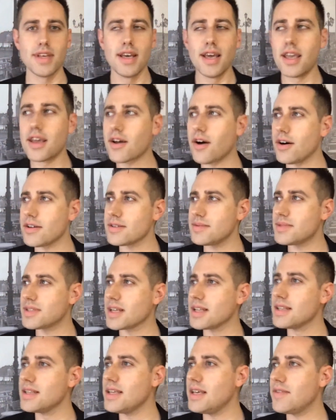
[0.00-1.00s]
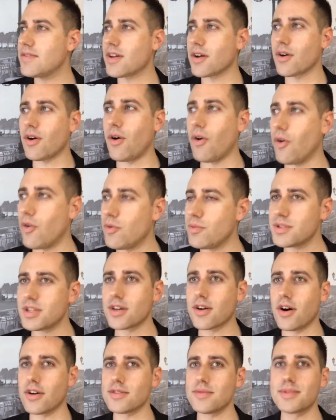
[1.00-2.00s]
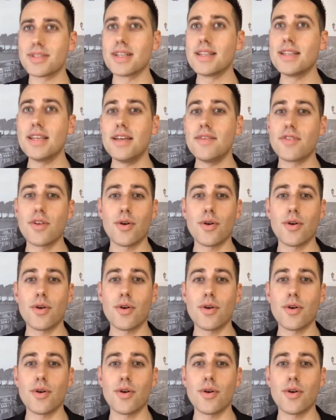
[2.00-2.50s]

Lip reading: He calls them to leave their homes. He calls them to leave